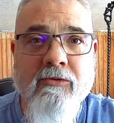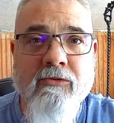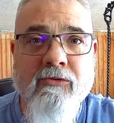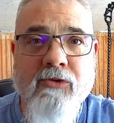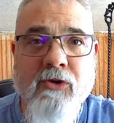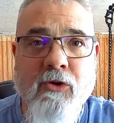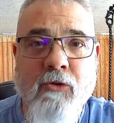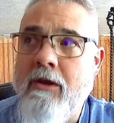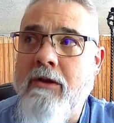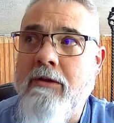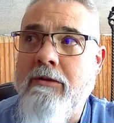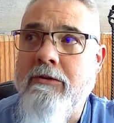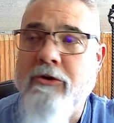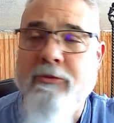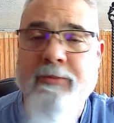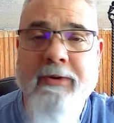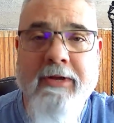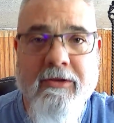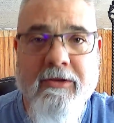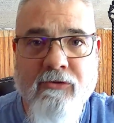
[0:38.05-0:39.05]
So a
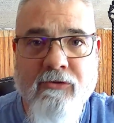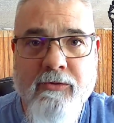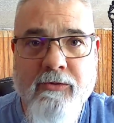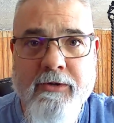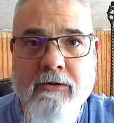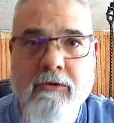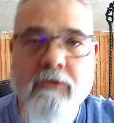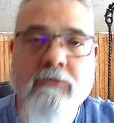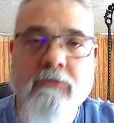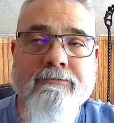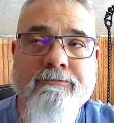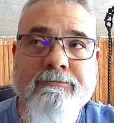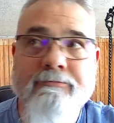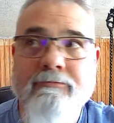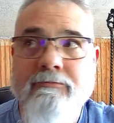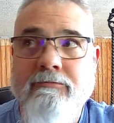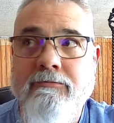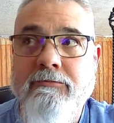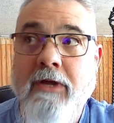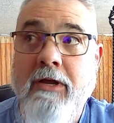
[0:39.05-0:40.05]
little bit of history, or
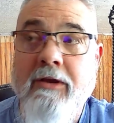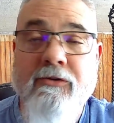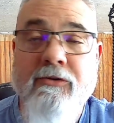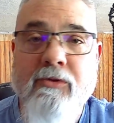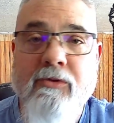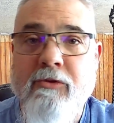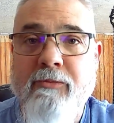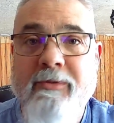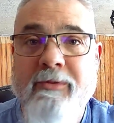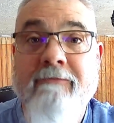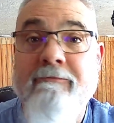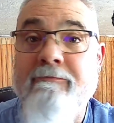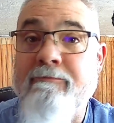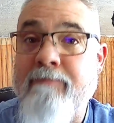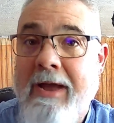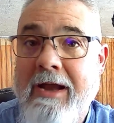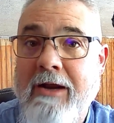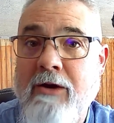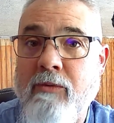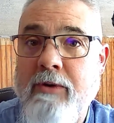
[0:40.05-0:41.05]
not history, a little bit of
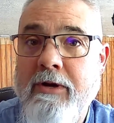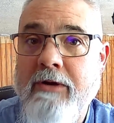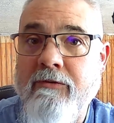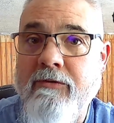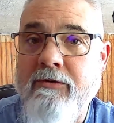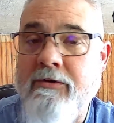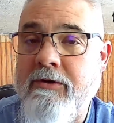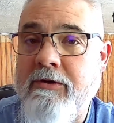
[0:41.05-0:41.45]
background.